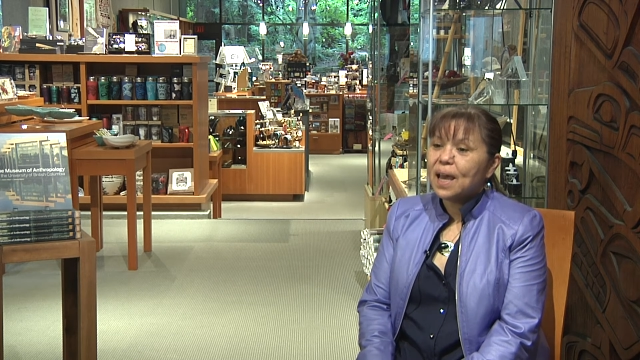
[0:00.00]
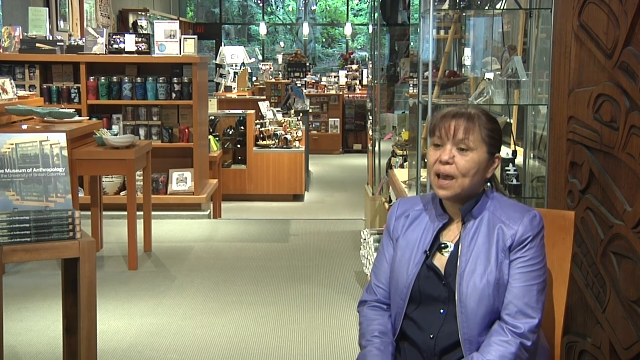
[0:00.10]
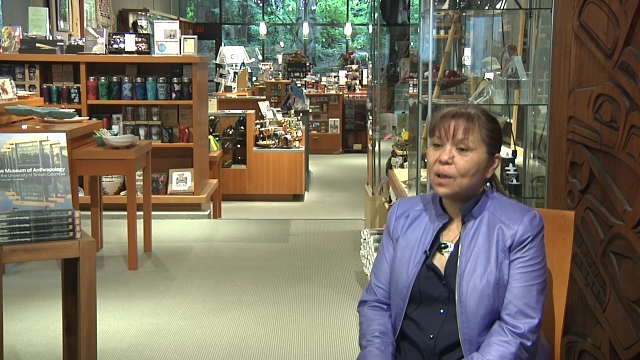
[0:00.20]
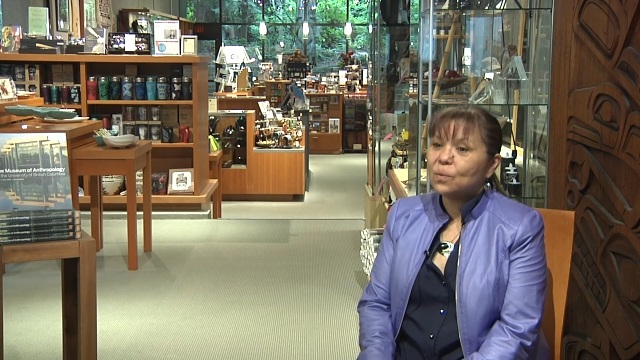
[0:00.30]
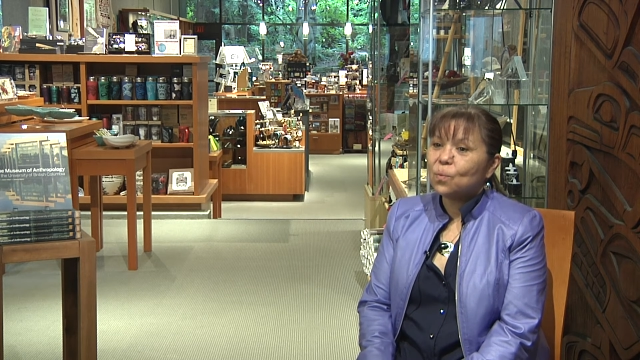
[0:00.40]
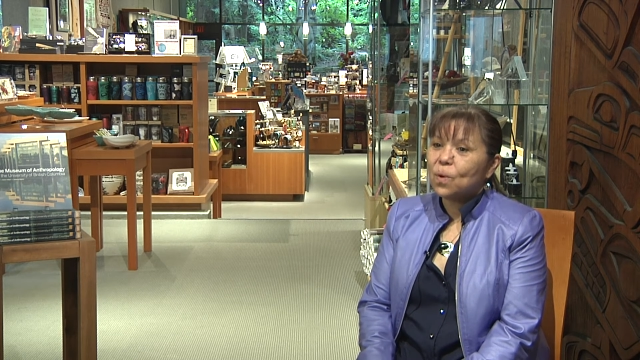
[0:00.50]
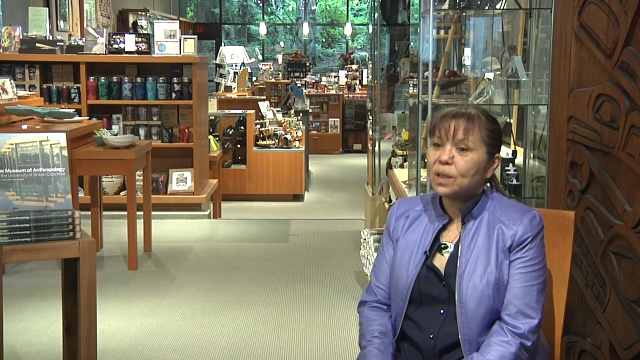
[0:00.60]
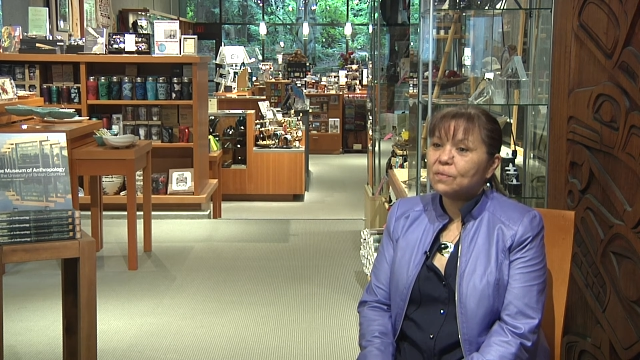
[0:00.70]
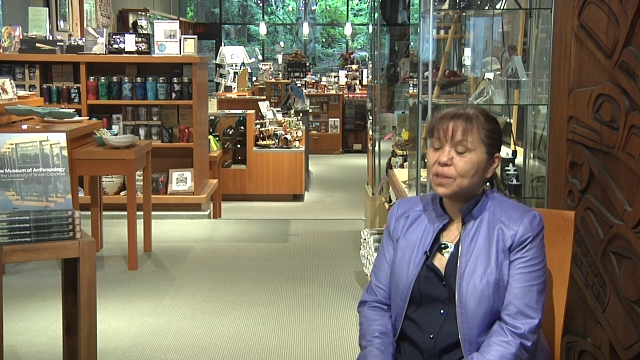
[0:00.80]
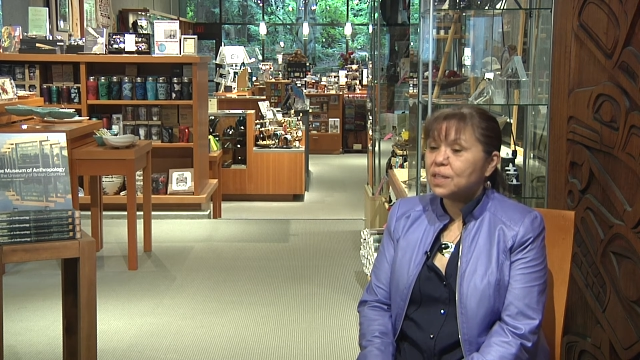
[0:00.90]
and one
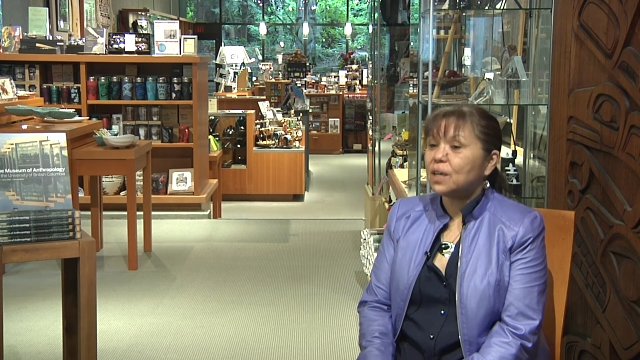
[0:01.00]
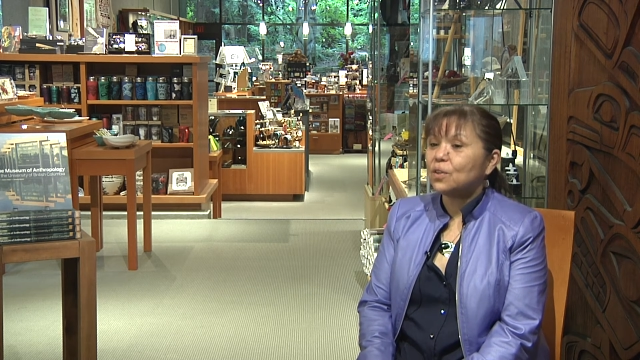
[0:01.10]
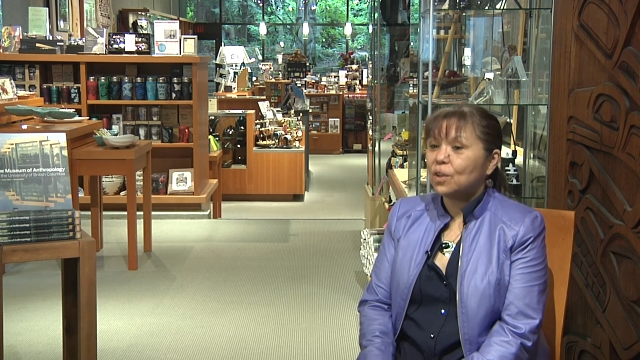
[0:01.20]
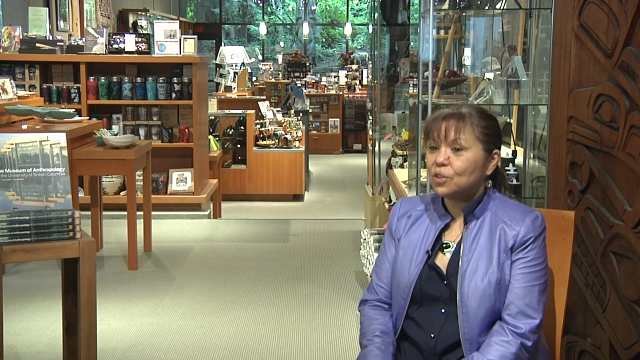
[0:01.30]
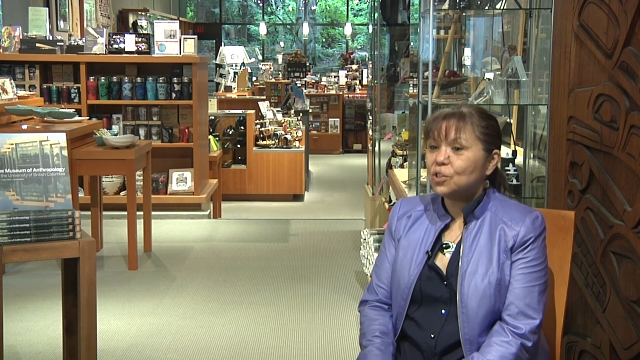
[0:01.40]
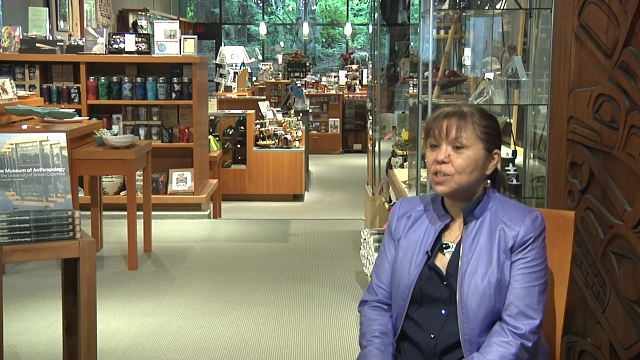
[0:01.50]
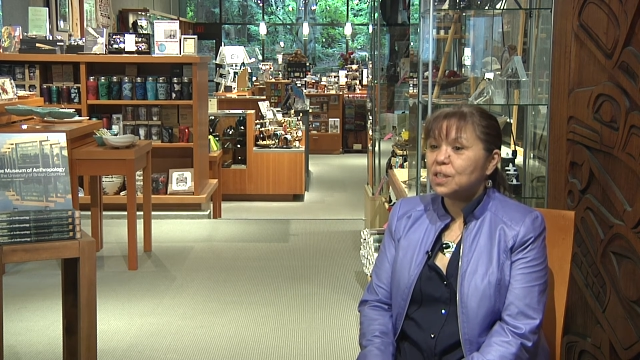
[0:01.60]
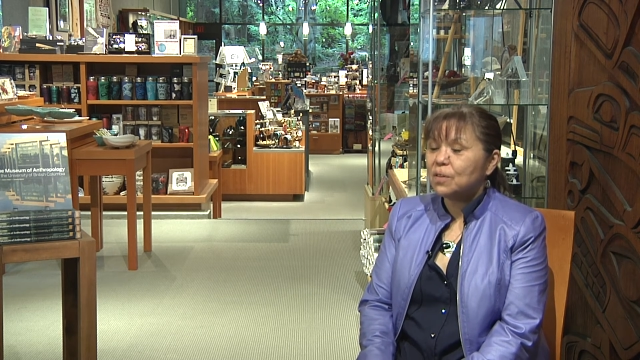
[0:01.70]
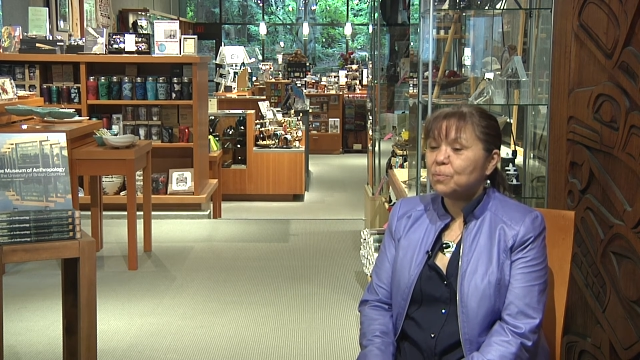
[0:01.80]
of the technologies I've